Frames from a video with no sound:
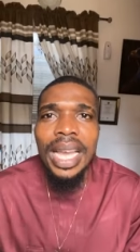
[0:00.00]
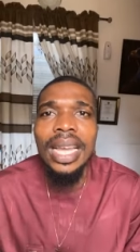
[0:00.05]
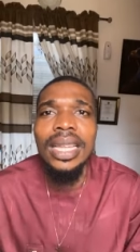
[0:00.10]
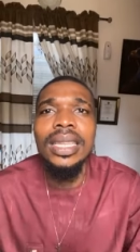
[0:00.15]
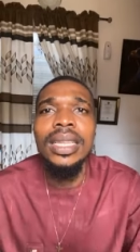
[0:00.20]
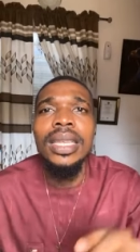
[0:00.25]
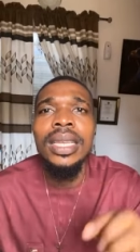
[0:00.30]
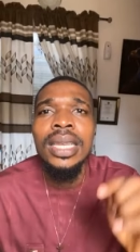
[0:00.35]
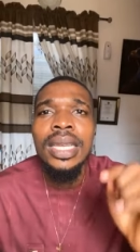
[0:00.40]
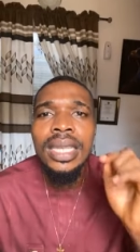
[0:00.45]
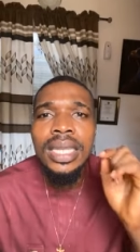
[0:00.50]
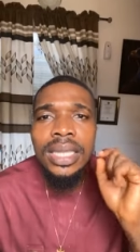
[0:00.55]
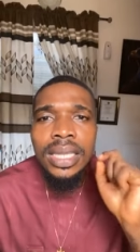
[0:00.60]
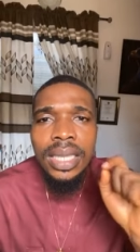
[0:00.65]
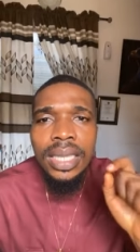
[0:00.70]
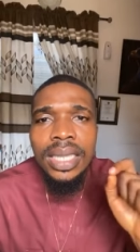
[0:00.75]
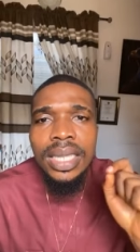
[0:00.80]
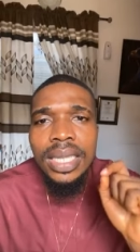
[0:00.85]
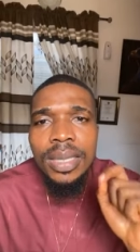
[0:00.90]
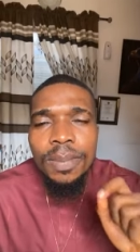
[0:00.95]
And
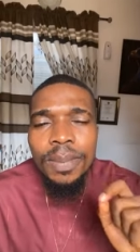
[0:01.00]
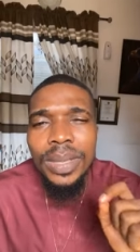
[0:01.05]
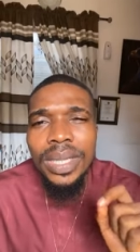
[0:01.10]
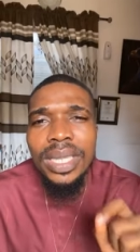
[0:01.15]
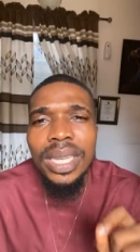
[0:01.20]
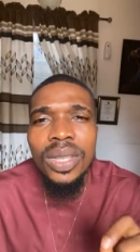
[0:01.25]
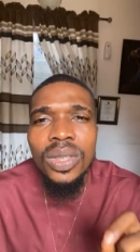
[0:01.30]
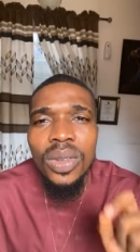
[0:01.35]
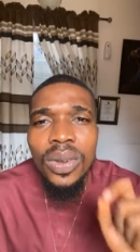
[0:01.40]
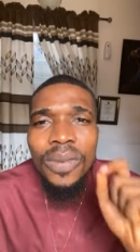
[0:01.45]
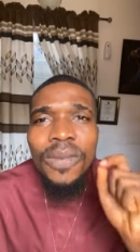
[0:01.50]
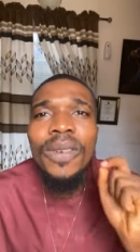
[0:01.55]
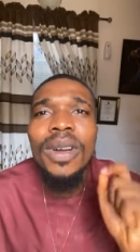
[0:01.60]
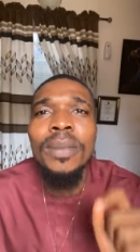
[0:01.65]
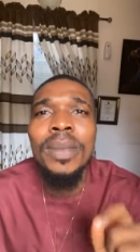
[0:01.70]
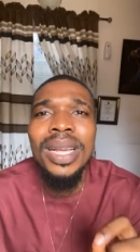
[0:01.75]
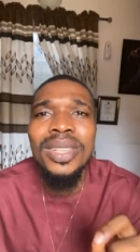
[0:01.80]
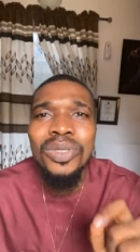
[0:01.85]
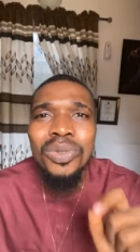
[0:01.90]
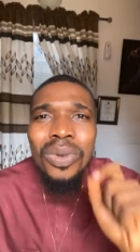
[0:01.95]
60% of
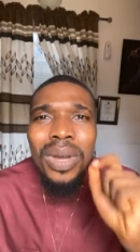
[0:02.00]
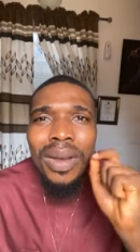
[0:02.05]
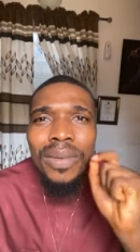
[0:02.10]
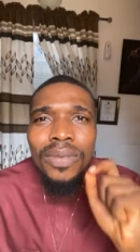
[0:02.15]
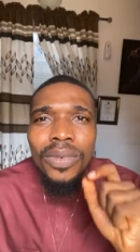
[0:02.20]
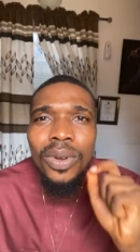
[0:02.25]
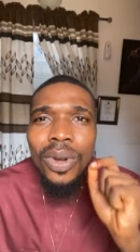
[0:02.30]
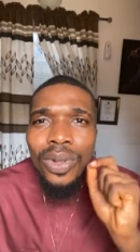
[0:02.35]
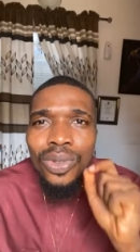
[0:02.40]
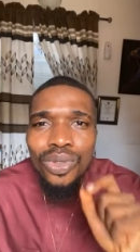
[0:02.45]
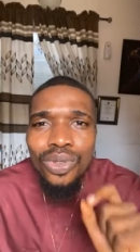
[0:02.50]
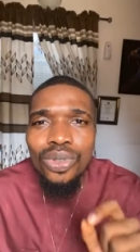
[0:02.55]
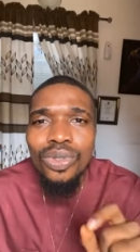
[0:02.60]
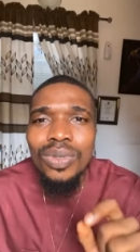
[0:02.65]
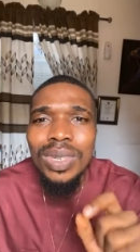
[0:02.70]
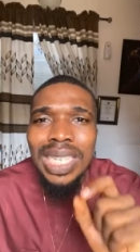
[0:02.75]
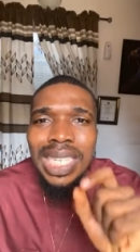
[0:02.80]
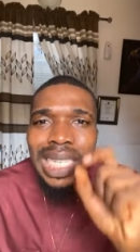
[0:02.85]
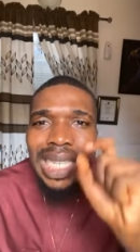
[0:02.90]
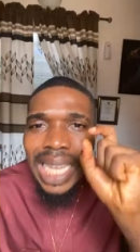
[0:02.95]
farmers who have gone
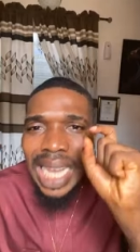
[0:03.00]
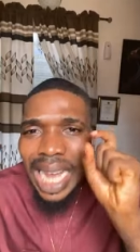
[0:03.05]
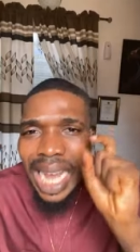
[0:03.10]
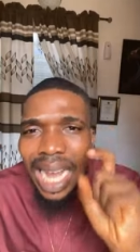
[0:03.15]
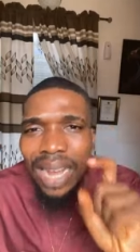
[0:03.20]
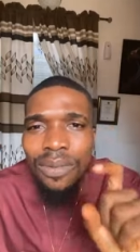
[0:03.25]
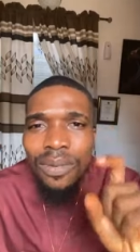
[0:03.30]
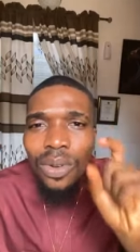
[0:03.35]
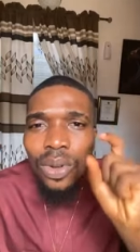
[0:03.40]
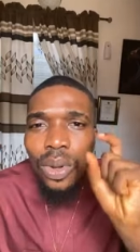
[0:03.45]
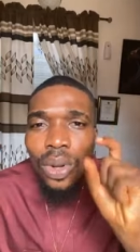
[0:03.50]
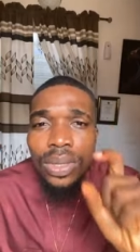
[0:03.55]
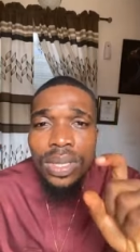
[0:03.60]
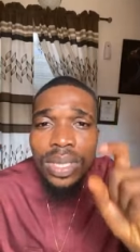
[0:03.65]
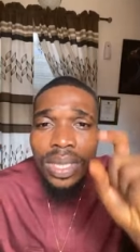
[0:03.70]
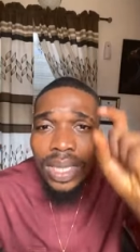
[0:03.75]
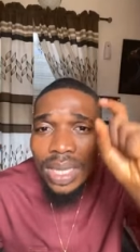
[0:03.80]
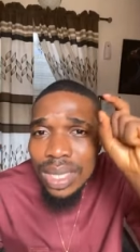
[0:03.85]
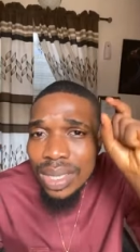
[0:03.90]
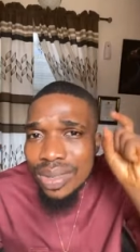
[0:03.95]
through it have
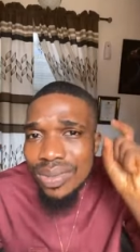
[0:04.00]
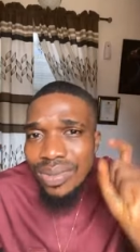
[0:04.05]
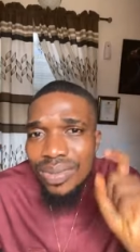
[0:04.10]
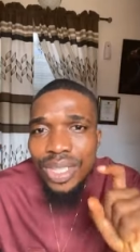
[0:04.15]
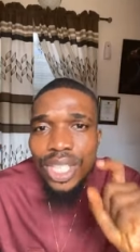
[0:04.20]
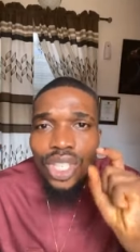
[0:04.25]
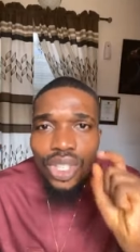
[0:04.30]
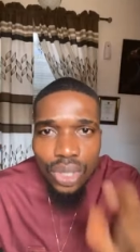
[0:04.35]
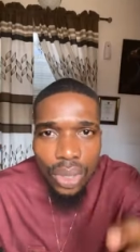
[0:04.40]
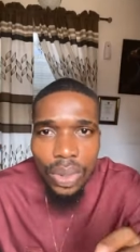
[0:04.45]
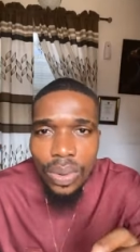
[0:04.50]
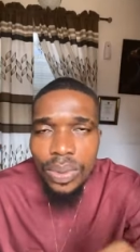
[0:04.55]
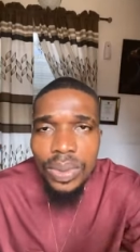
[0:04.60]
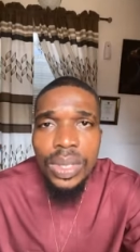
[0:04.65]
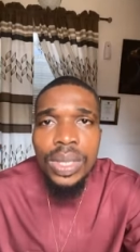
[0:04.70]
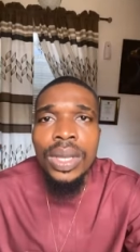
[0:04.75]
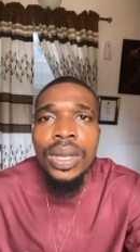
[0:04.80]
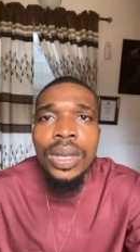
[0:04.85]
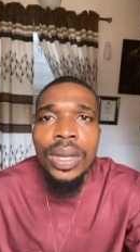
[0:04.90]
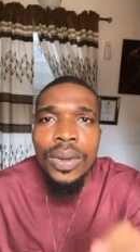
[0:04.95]
gotten
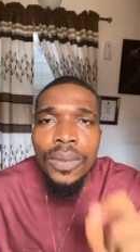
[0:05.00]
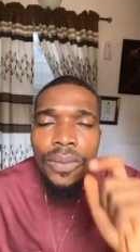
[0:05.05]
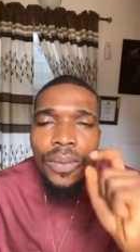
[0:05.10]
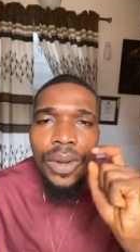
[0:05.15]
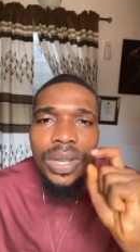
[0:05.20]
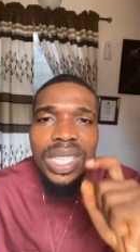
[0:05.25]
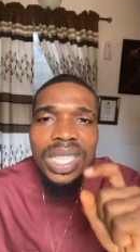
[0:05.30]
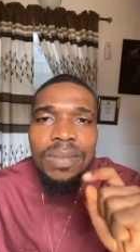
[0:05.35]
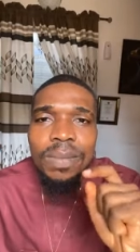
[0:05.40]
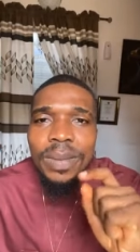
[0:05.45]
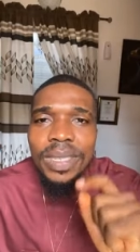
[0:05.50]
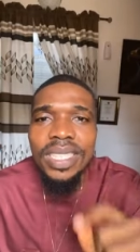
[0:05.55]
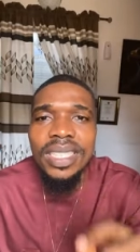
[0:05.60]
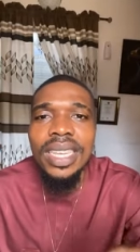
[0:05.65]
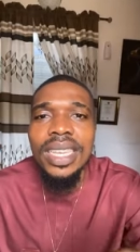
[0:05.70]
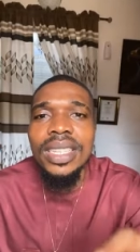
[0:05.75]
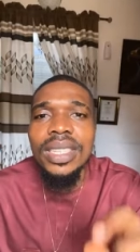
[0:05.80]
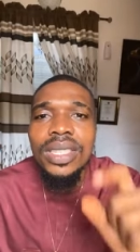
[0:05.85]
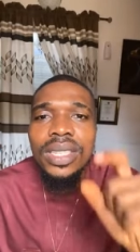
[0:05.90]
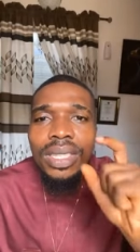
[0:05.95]
results.
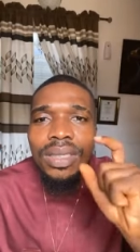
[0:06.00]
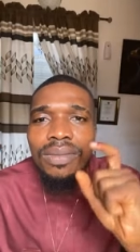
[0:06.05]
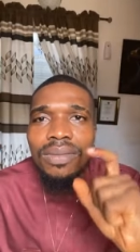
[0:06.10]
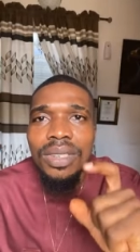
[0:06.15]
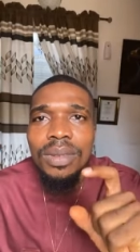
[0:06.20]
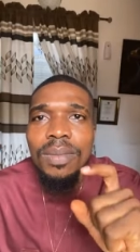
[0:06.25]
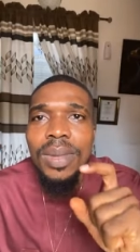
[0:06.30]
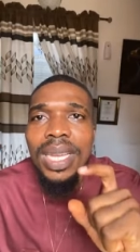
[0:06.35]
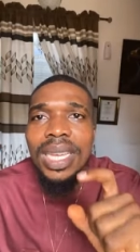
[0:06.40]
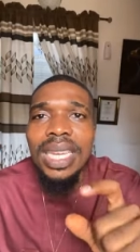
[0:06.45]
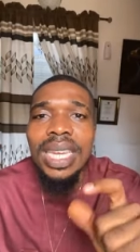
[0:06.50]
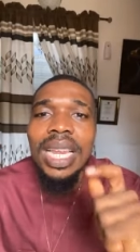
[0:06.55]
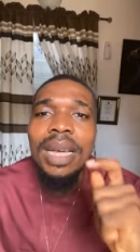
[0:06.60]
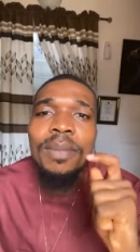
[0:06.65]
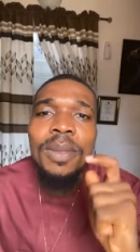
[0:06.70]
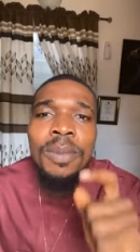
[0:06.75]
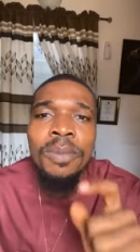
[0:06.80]
40% remaining